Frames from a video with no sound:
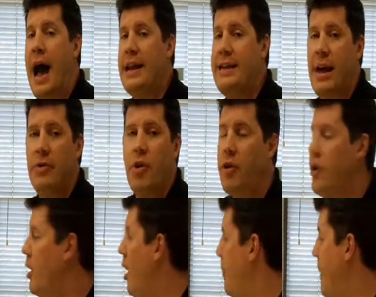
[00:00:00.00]
I
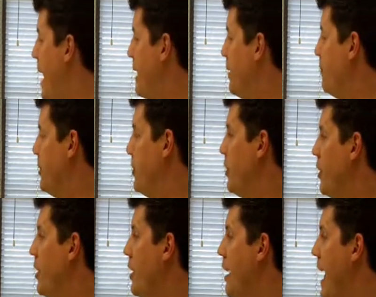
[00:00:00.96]
downloaded it on my
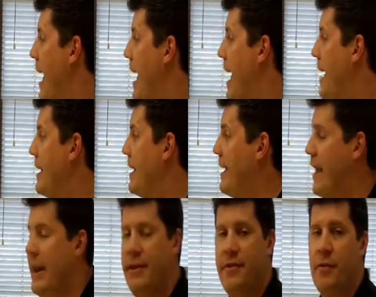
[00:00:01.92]
computer and
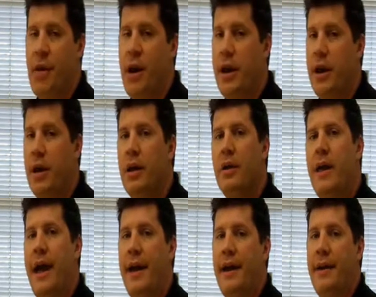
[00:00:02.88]
it is running
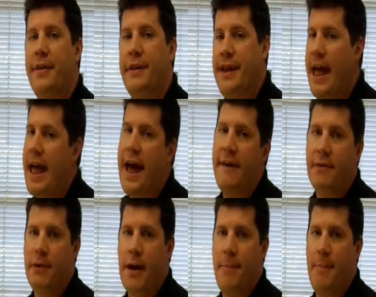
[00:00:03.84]
like the day
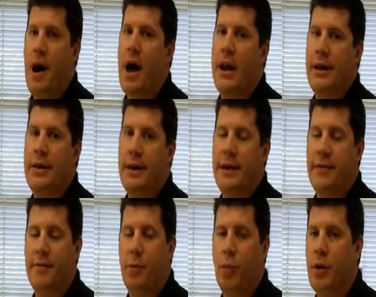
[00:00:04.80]
after I bought it.
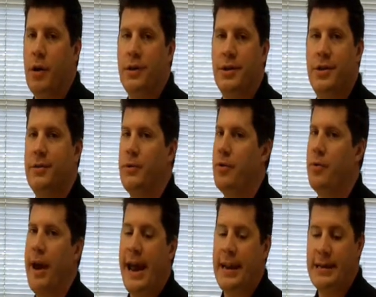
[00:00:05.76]
It's worked
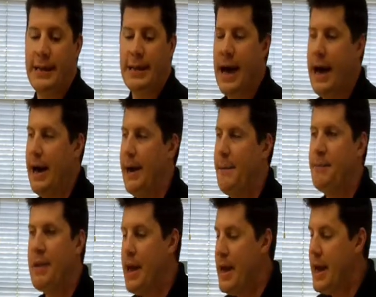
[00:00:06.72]
great.
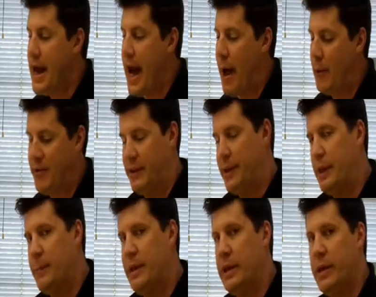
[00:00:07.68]
I was a
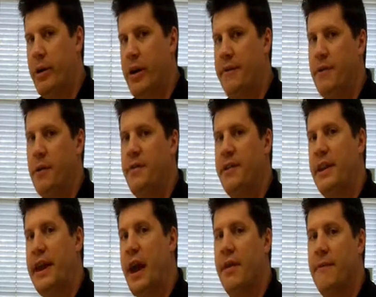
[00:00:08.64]
little bit leery at
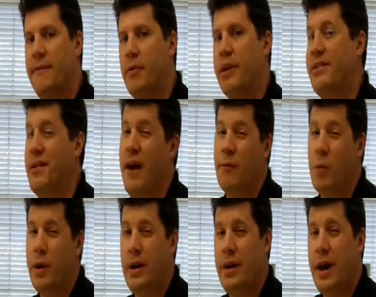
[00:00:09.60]
first. Any kind of free
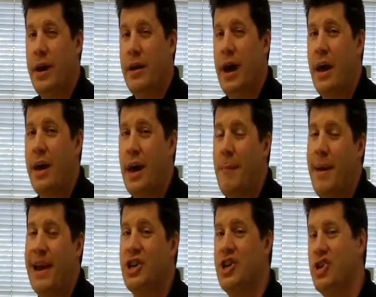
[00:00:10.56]
software you get, you got to kind
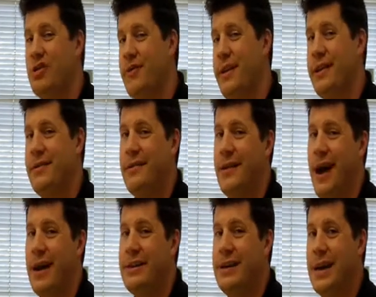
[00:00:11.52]
of make sure that it's
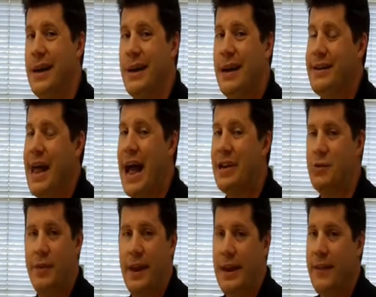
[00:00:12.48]
not
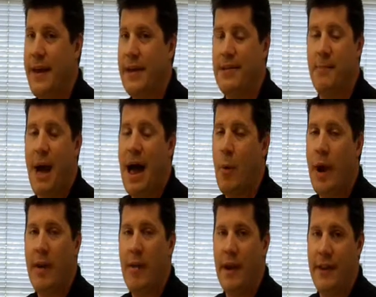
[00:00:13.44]
attached with any of that
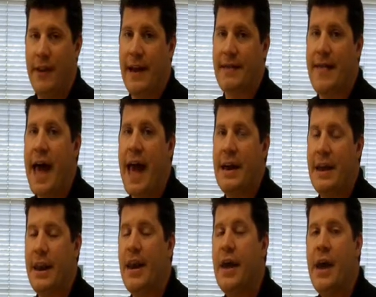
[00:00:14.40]
spyware or anything like
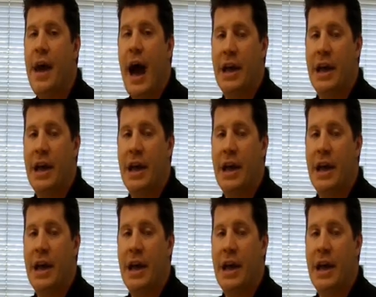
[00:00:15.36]
that. And